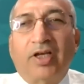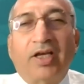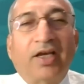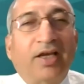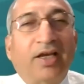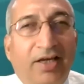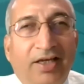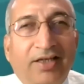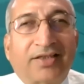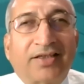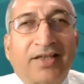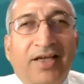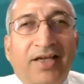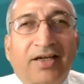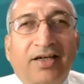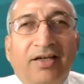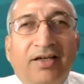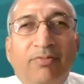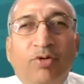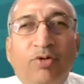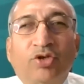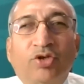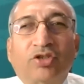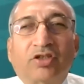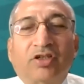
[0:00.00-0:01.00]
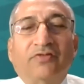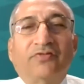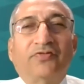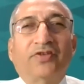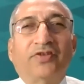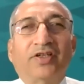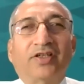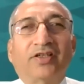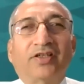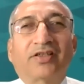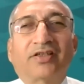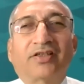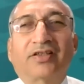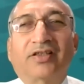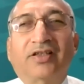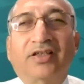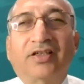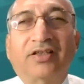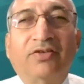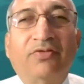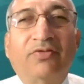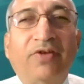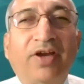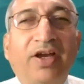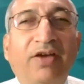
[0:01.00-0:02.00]
Exactly. Most of us,
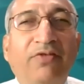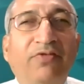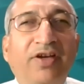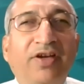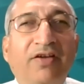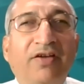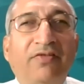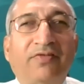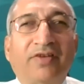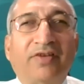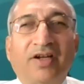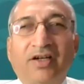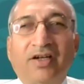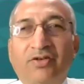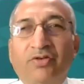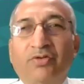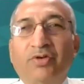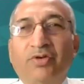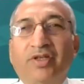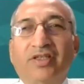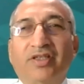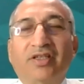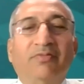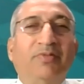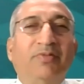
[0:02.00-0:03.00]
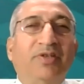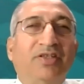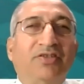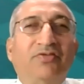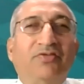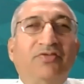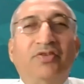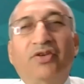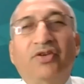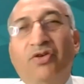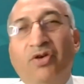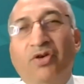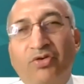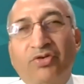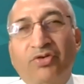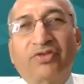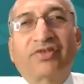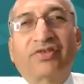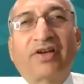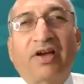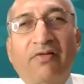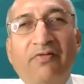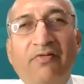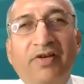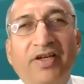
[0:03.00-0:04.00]
the way we have done tourism is we go to
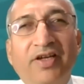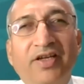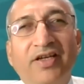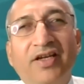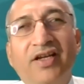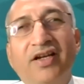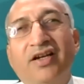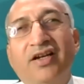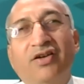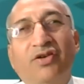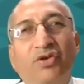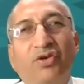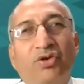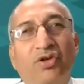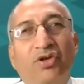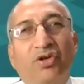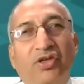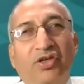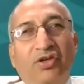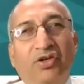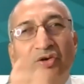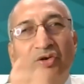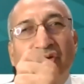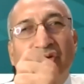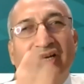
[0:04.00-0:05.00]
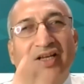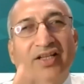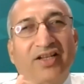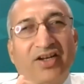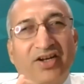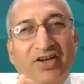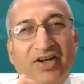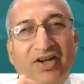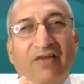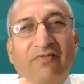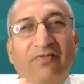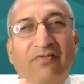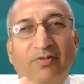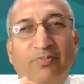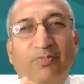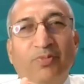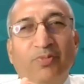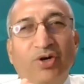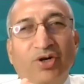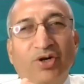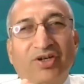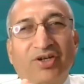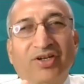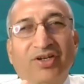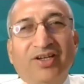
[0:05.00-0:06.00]
travel agent, you look at the travel
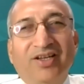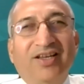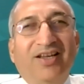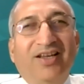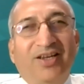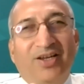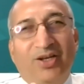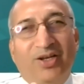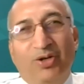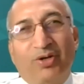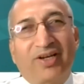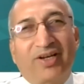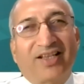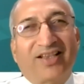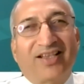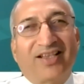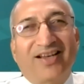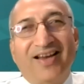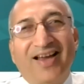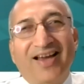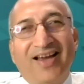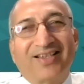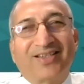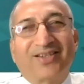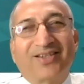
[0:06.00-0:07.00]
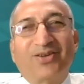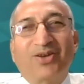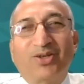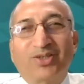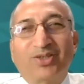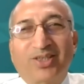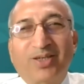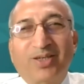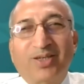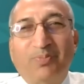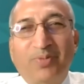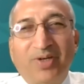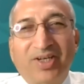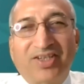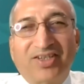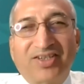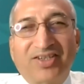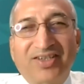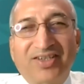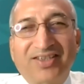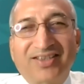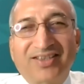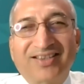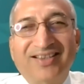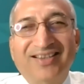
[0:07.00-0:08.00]
book, you look at the nice glossy
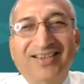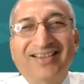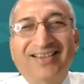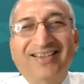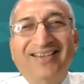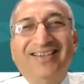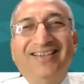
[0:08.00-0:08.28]
pictures.